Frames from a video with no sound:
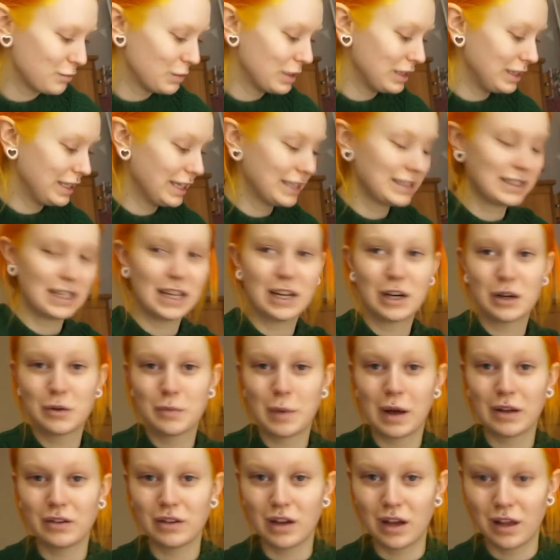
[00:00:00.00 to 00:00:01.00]
Really excited
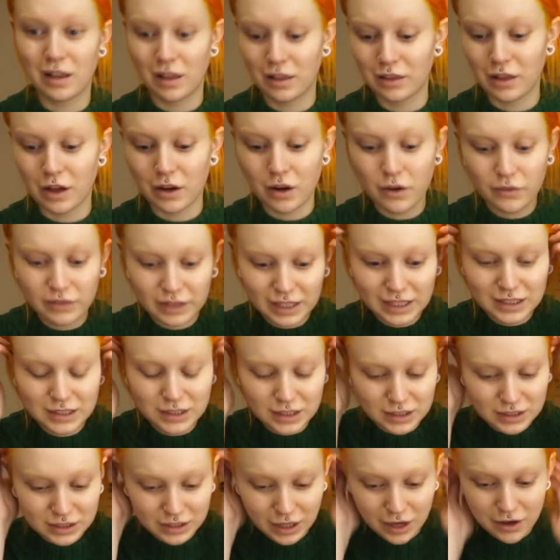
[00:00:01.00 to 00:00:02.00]
about a lot of these
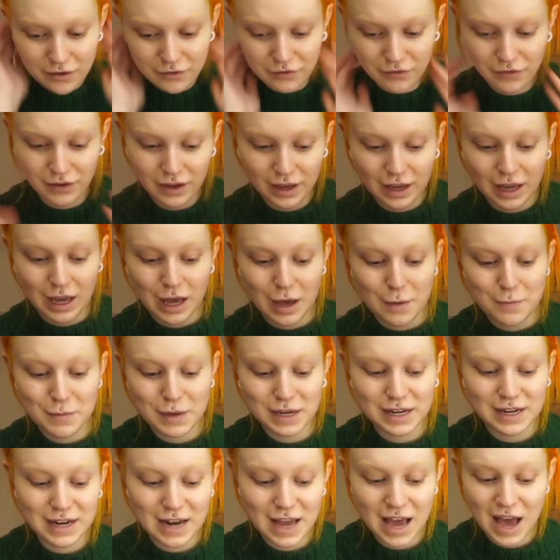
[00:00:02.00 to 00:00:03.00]
stuff,
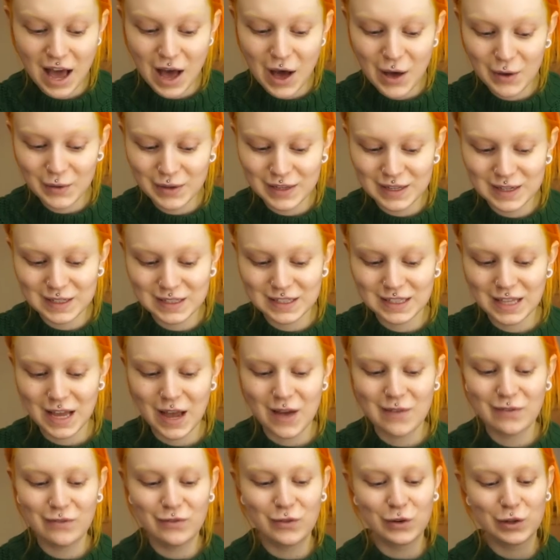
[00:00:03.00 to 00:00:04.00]
but now it is
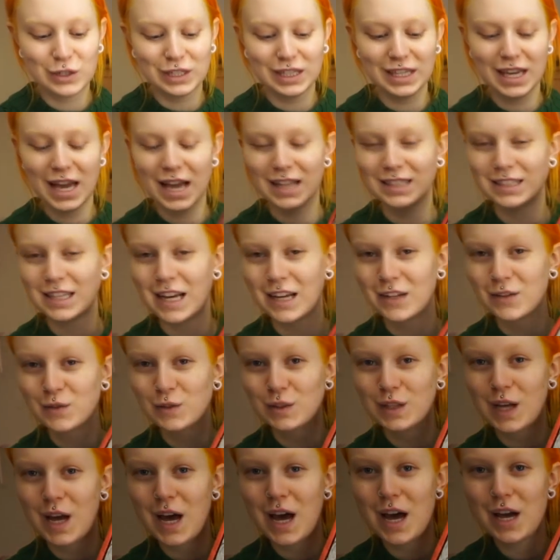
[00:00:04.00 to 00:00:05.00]
time for the Attack on
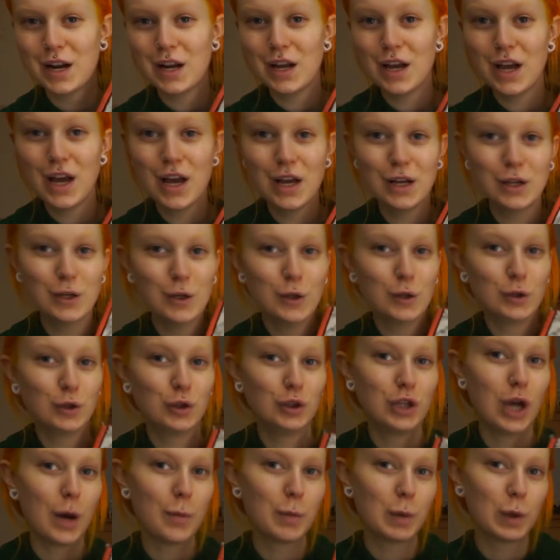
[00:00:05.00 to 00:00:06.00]
Titan
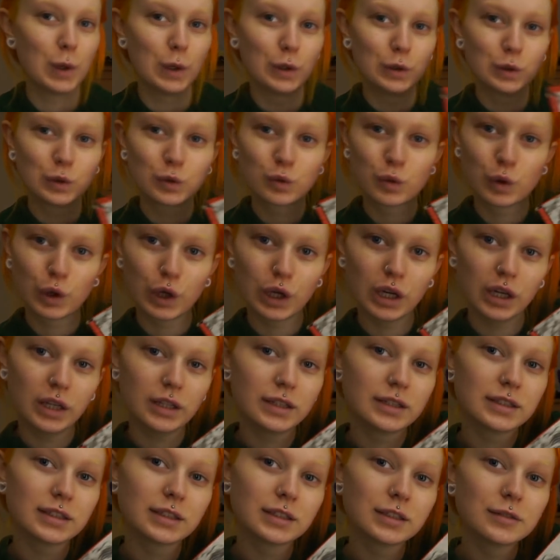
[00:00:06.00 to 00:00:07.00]
Japa
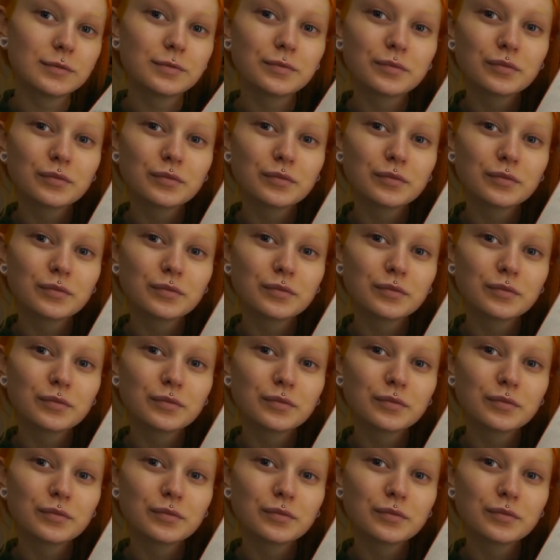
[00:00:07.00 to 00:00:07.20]
Creeds.